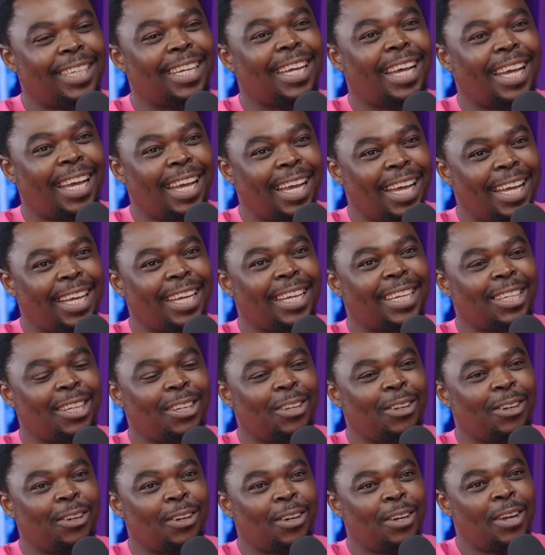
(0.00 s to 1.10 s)
yeah, you
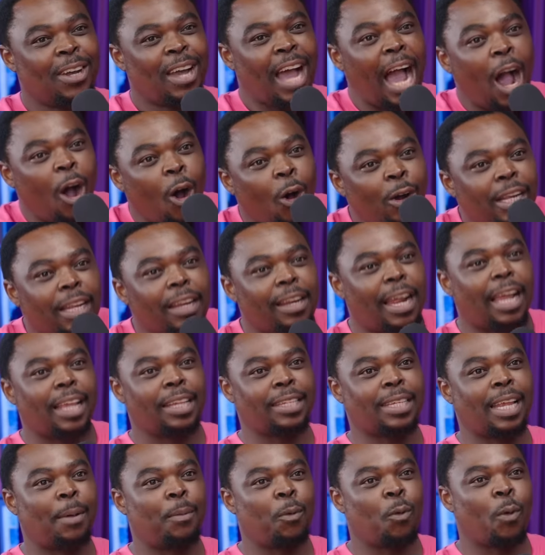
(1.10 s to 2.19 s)
know, I only rise
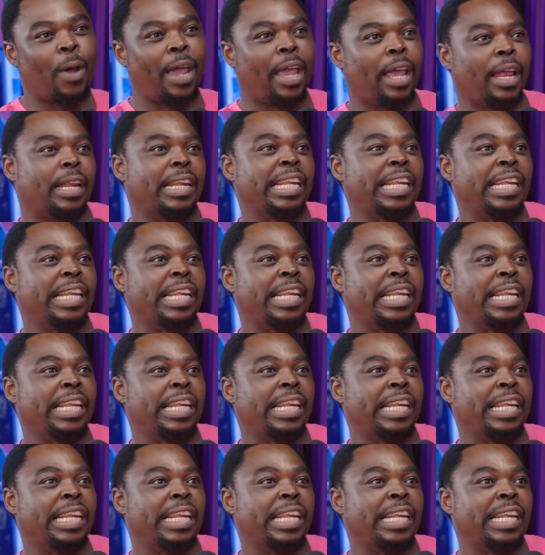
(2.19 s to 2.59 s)
up where